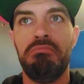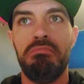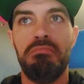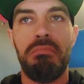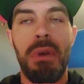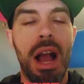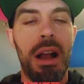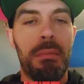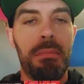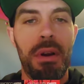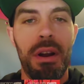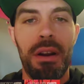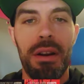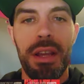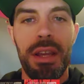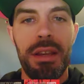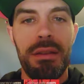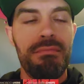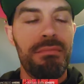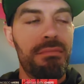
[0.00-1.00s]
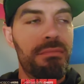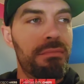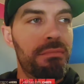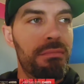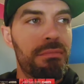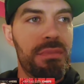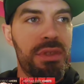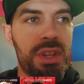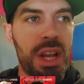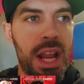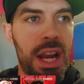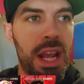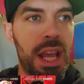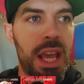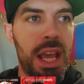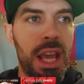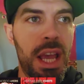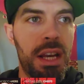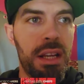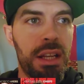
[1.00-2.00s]
Brock Purdy,
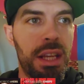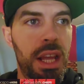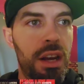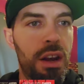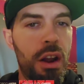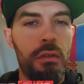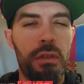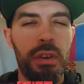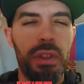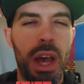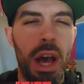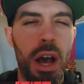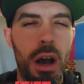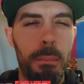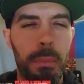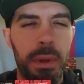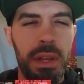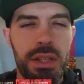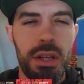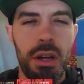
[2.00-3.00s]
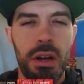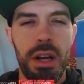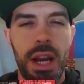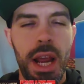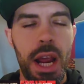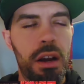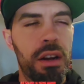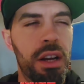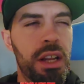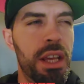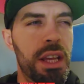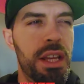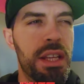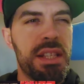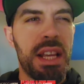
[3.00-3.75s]
Shanahan getting over the hump in certain areas,